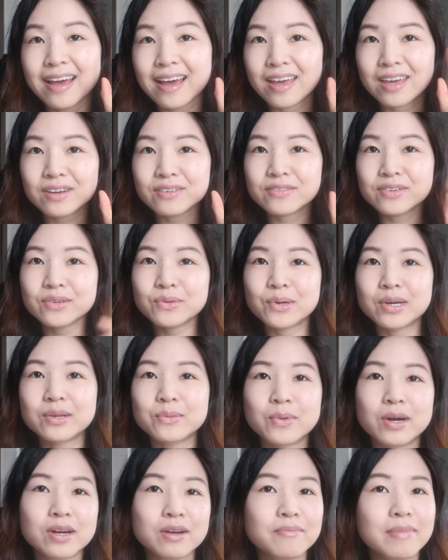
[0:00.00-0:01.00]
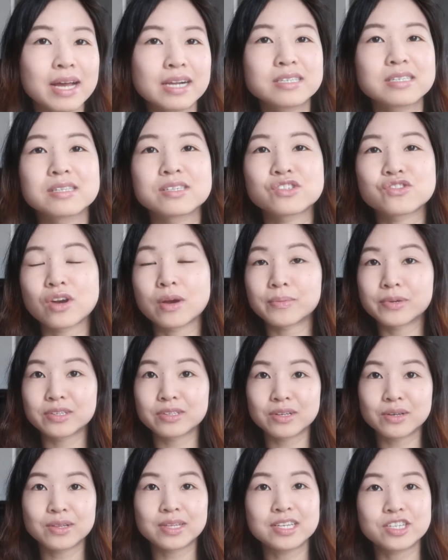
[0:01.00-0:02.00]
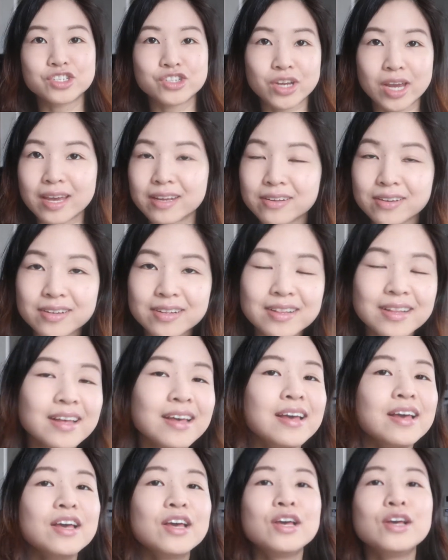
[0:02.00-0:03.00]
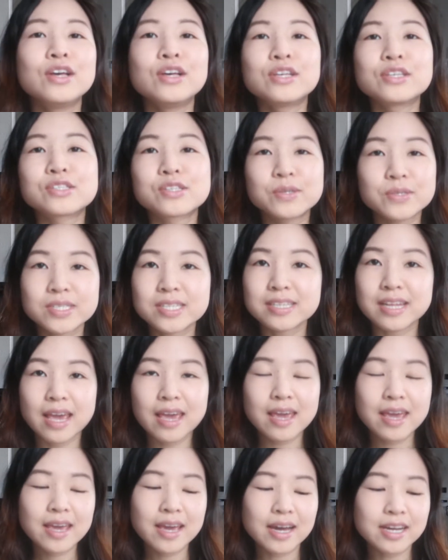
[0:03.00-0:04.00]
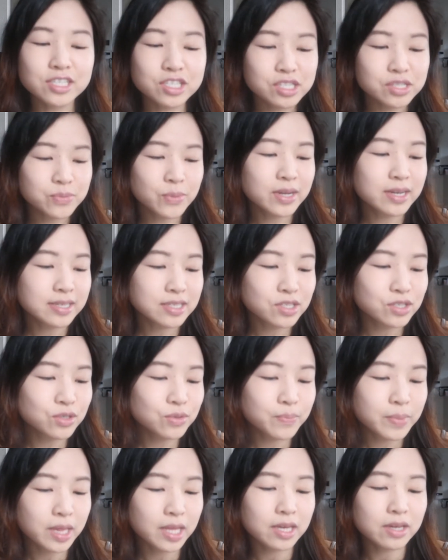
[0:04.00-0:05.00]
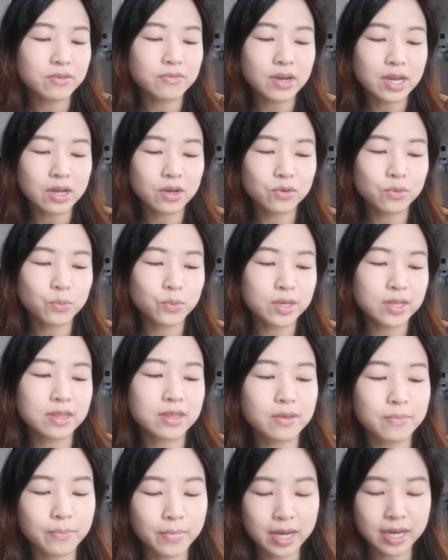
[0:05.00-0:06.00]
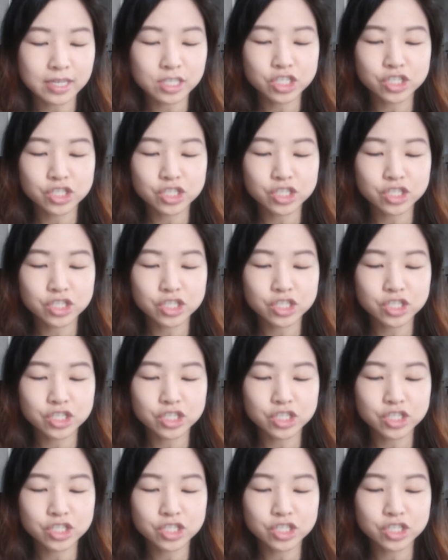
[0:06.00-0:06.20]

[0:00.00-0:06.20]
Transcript: Hi everyone, welcome back to the Strawberryloli channel. So today I just wanted to play around with my